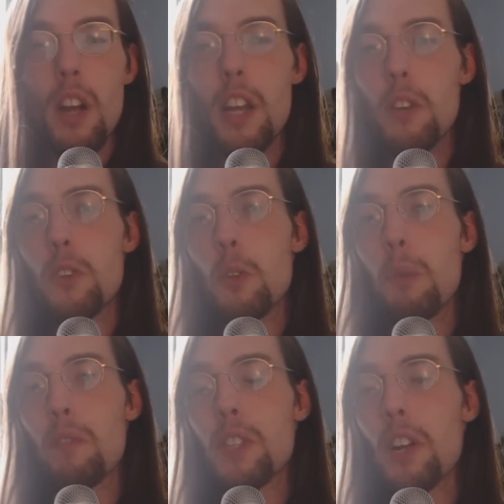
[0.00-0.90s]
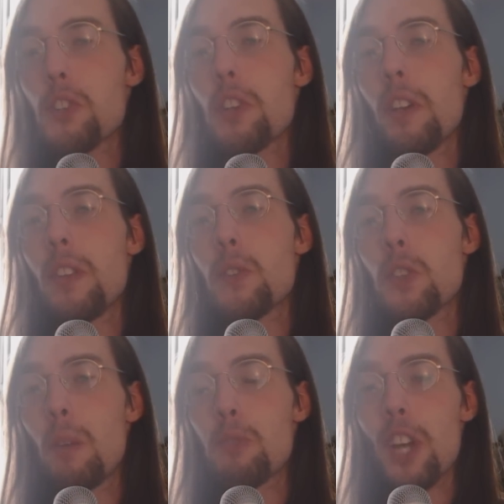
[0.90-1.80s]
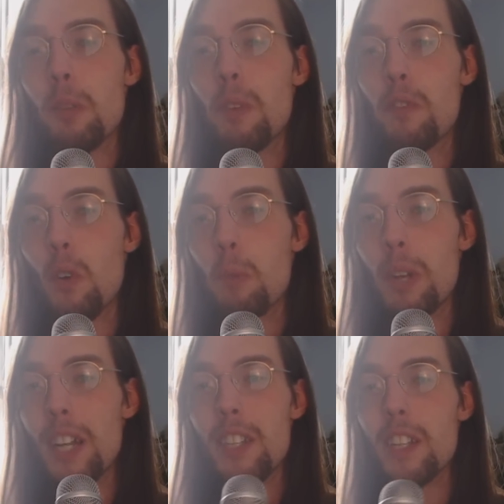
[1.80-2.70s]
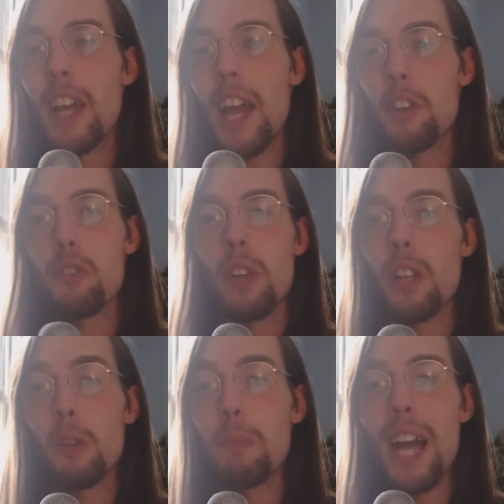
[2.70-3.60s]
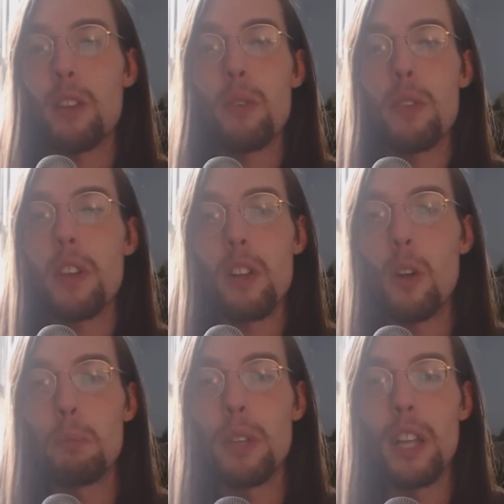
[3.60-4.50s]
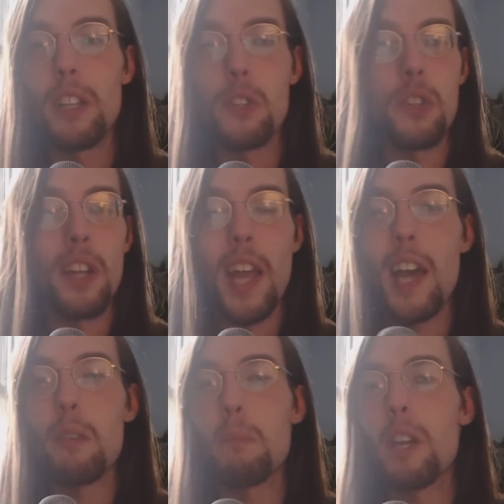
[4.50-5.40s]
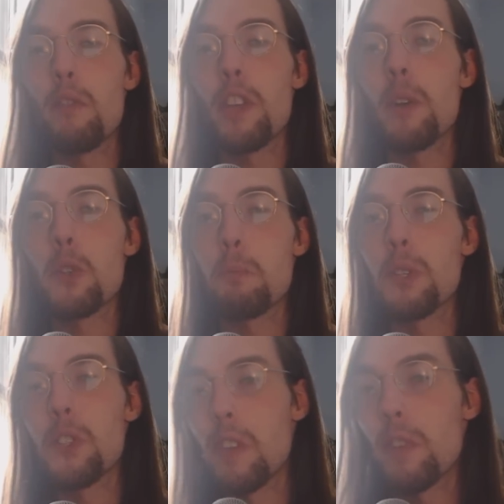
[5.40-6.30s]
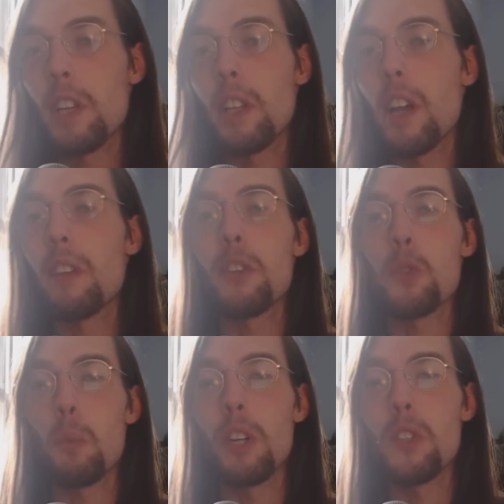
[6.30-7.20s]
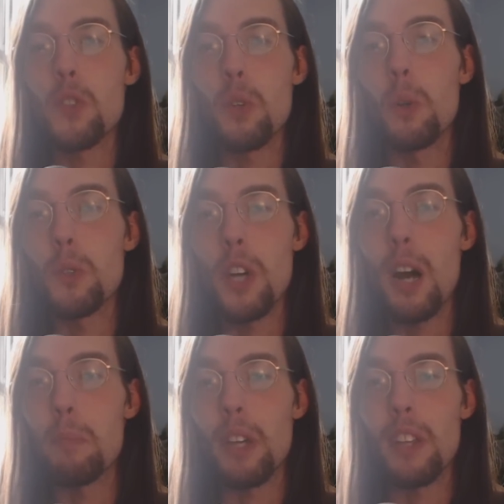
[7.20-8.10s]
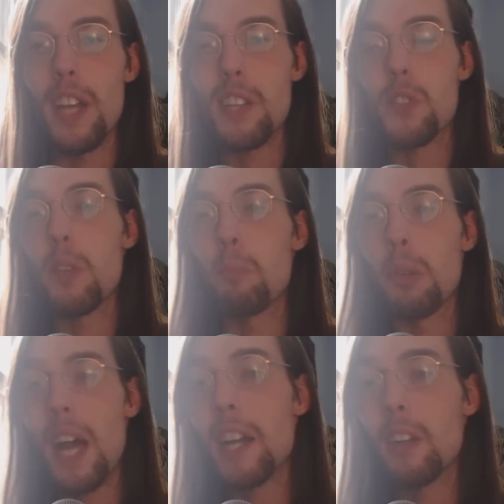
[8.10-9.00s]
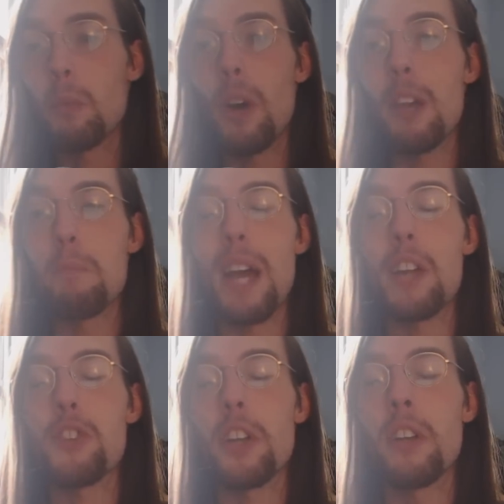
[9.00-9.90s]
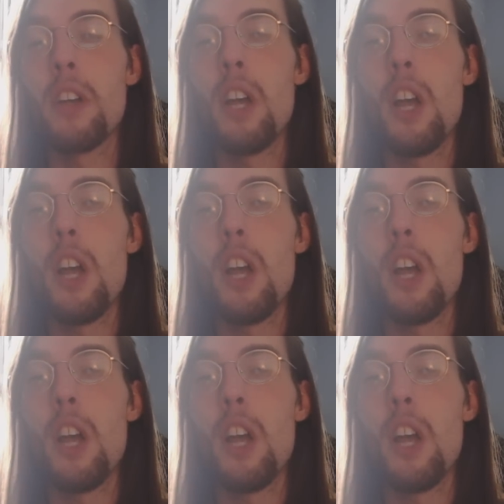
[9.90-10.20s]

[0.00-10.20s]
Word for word: All right, YouTube, I've touched on this subject before, but I didn't actually. I looked back through the occult playlist and I hadn't made a video specifically on this one sole topic, and that's that black and white magic